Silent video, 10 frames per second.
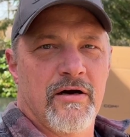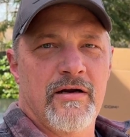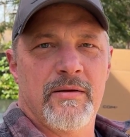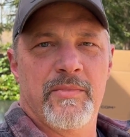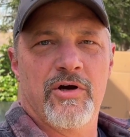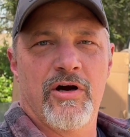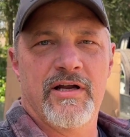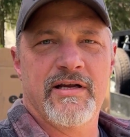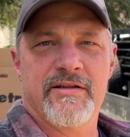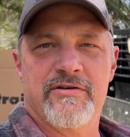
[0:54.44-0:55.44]
right, let me go ahead
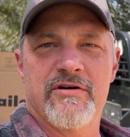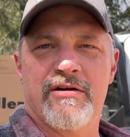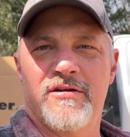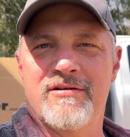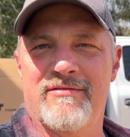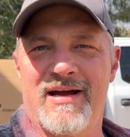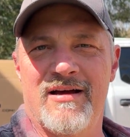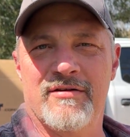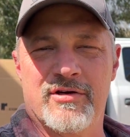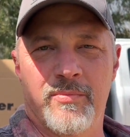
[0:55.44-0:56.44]
and get the truck turned
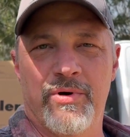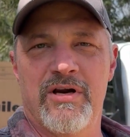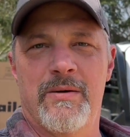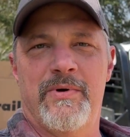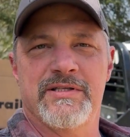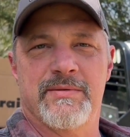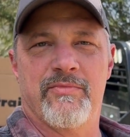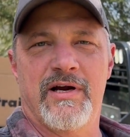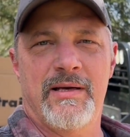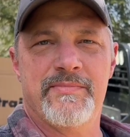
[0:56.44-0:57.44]
around. I'm going to put it up on some
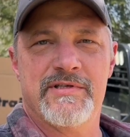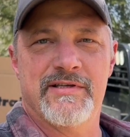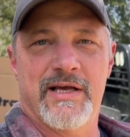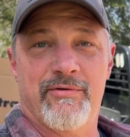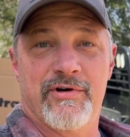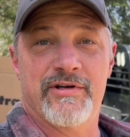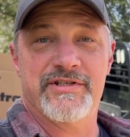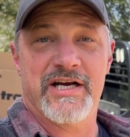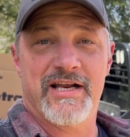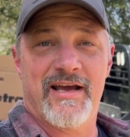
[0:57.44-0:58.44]
ramps, and then we're going to
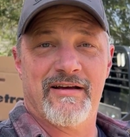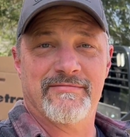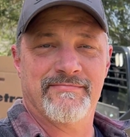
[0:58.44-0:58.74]
check it out.